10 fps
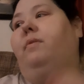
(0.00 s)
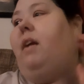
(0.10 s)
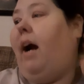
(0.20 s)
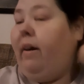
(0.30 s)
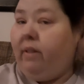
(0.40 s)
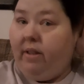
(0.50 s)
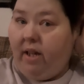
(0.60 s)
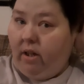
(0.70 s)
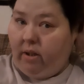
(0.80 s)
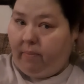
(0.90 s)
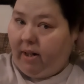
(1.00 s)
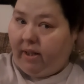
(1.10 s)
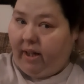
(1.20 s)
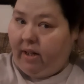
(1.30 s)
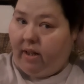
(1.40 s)
I have to tell them not
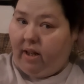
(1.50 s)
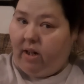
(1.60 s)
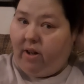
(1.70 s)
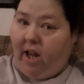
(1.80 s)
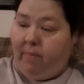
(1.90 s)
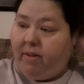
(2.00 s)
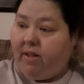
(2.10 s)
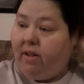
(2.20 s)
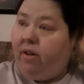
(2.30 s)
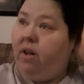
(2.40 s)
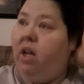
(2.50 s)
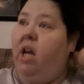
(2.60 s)
to get in the entertainment center.